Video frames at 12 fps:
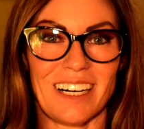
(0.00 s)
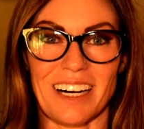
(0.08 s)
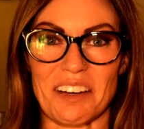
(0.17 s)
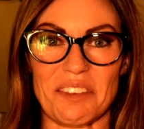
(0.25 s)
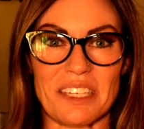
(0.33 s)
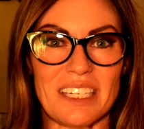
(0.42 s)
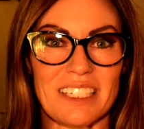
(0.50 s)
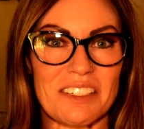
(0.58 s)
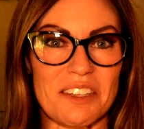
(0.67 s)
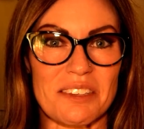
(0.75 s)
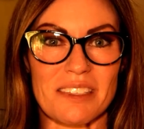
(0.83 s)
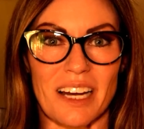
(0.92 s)
I think
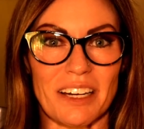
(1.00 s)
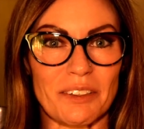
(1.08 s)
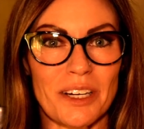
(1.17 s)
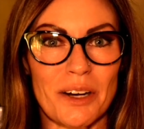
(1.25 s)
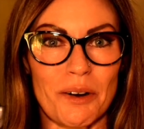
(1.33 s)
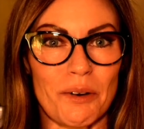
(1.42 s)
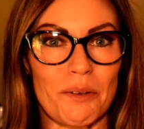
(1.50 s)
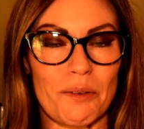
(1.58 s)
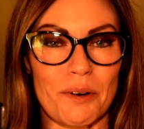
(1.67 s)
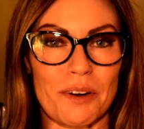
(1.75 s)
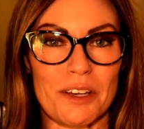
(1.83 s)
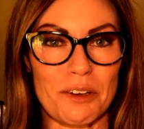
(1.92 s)
I don't know,
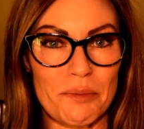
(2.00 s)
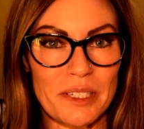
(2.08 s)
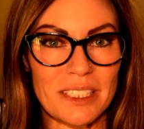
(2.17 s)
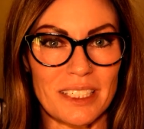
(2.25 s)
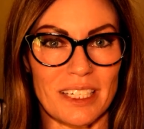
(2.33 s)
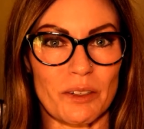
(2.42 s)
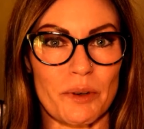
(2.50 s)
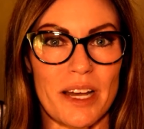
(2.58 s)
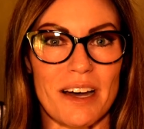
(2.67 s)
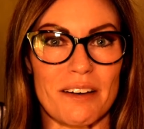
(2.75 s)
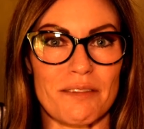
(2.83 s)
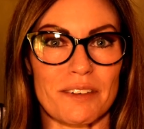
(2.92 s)
we're human and we
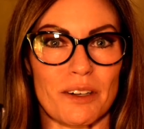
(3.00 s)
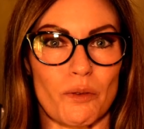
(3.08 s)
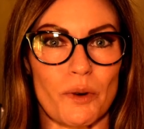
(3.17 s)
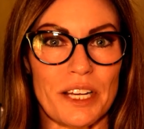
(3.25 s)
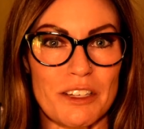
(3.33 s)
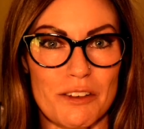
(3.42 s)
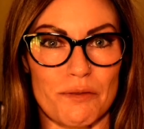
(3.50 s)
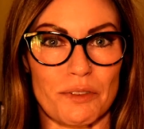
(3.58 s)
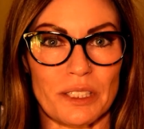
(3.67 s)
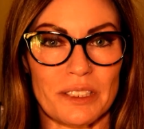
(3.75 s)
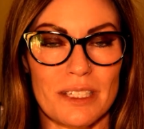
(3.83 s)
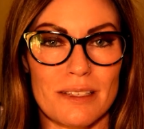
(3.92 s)
have a range of
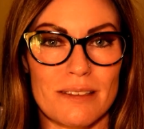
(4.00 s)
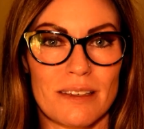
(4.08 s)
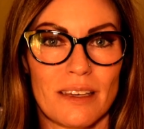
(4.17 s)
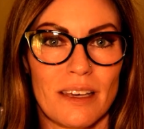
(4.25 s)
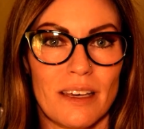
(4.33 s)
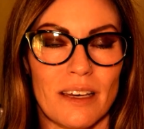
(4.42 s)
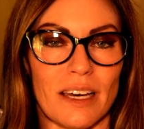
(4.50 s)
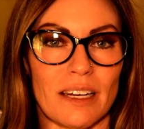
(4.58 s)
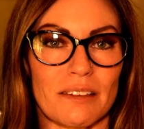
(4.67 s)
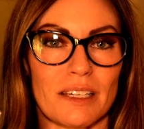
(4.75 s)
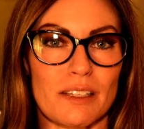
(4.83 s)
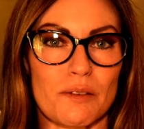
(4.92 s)
feelings. And
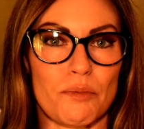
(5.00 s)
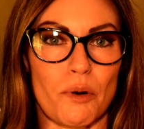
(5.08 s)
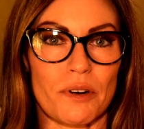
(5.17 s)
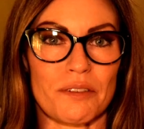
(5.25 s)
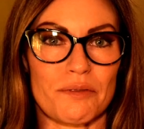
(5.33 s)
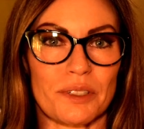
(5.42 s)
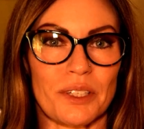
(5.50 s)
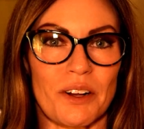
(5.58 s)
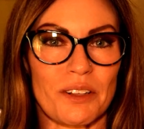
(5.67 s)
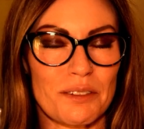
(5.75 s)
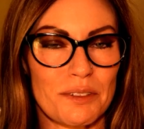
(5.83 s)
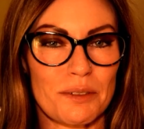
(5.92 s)
I think it's important to feel
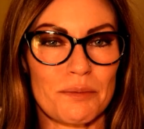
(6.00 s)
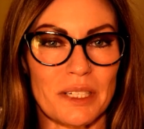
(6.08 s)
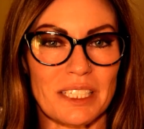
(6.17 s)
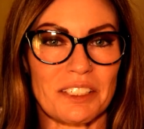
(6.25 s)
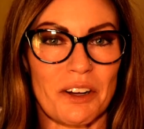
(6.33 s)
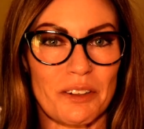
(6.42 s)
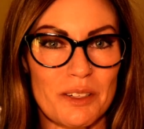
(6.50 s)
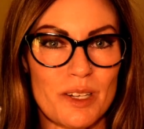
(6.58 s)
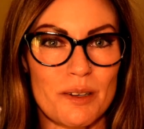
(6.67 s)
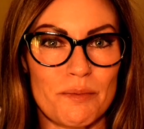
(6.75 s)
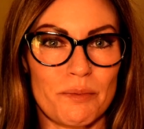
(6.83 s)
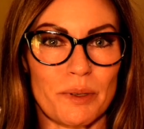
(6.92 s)
all of them and acknowledge
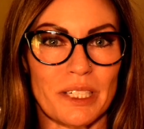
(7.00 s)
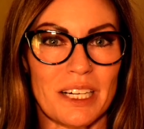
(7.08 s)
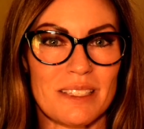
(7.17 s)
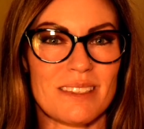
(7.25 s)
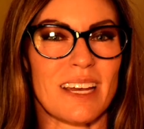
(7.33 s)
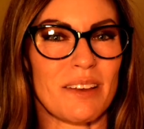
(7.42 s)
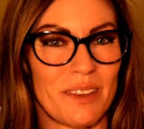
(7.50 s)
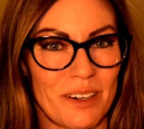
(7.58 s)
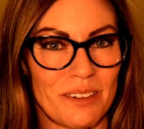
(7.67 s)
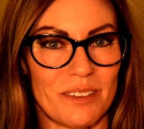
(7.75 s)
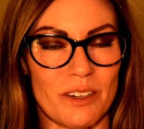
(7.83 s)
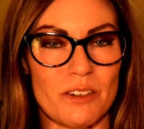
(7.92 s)
them, but not stay
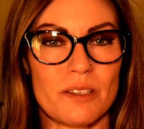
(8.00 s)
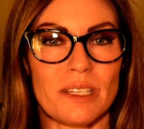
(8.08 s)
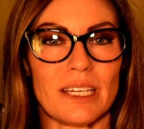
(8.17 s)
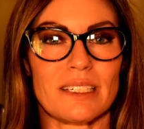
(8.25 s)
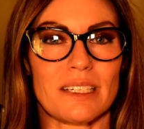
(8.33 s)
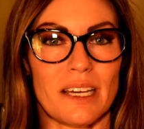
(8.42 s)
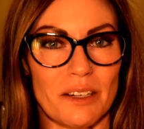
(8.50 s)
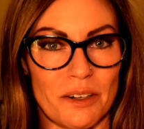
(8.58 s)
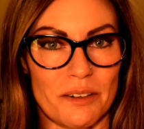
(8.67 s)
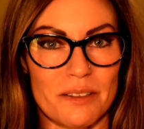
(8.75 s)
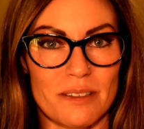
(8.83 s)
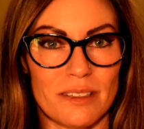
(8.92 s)
there. They're just
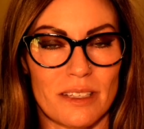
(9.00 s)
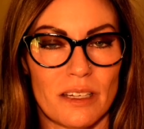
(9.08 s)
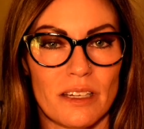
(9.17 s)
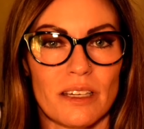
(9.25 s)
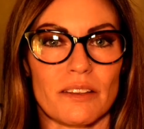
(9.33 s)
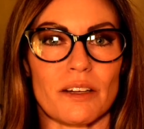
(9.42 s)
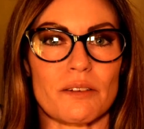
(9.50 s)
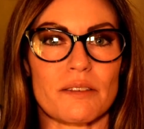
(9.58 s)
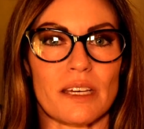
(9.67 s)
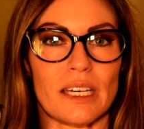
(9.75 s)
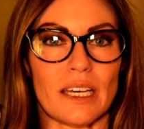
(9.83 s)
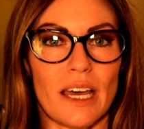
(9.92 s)
indicators. They're
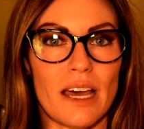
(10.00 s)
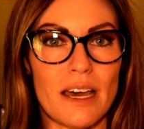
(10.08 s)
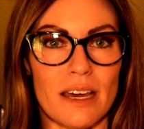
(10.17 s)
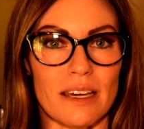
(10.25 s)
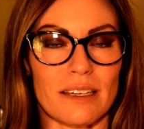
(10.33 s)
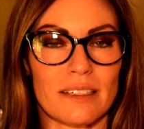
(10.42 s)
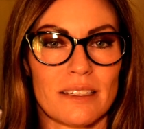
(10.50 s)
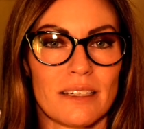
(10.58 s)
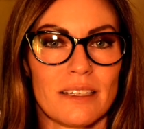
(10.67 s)
saying, hey,